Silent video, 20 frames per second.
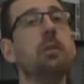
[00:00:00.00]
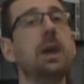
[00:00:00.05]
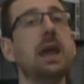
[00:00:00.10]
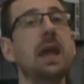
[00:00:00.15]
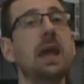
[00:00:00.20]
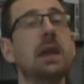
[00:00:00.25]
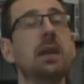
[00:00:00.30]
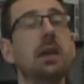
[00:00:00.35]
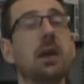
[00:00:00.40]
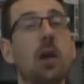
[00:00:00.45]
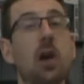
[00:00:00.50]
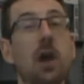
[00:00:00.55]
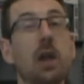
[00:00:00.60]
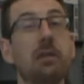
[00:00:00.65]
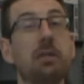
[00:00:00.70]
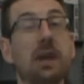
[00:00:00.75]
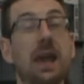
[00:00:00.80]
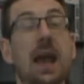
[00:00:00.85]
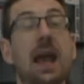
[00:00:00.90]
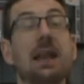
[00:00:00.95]
be the kind
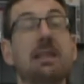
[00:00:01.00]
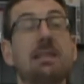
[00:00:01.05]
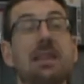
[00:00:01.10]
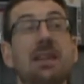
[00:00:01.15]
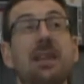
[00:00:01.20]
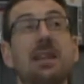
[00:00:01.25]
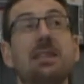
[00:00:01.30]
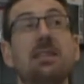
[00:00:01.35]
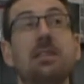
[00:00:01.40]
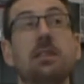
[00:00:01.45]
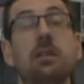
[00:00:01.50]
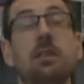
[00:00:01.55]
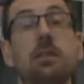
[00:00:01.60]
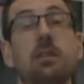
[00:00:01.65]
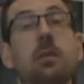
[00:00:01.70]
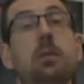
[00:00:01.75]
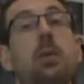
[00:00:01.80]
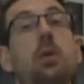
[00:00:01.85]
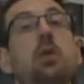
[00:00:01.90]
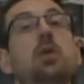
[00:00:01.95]
of catalyst
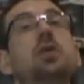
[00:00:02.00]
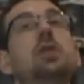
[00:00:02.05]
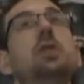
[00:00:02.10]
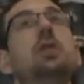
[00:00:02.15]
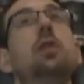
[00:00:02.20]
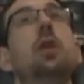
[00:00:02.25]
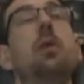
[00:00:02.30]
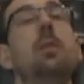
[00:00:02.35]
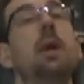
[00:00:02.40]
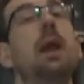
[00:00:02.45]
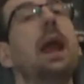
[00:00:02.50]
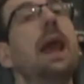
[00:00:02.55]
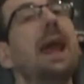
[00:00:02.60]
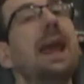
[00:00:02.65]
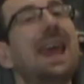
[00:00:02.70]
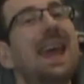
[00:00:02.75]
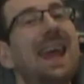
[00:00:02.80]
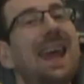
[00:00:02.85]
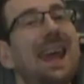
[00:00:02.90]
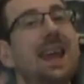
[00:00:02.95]
to push
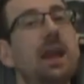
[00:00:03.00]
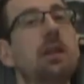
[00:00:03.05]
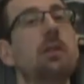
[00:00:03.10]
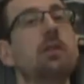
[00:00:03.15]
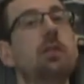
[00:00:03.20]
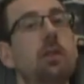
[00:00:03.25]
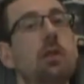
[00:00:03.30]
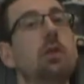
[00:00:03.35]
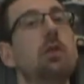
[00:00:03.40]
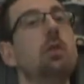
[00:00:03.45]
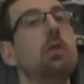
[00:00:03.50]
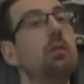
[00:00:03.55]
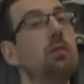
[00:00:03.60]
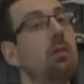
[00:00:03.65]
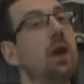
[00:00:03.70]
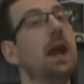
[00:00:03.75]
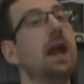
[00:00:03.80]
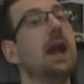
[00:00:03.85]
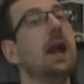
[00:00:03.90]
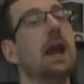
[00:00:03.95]
Dominic into the
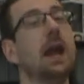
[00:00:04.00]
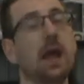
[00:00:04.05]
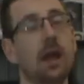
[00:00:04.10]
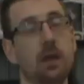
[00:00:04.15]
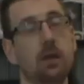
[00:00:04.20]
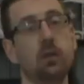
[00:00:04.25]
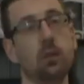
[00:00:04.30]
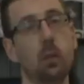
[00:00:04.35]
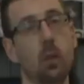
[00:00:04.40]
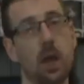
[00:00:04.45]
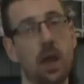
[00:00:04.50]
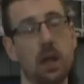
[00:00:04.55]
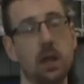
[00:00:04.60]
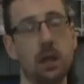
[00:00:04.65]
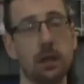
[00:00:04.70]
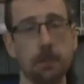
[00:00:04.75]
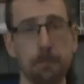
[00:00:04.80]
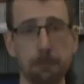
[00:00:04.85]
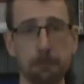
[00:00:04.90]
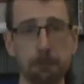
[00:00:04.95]
ring as
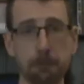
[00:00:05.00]
well.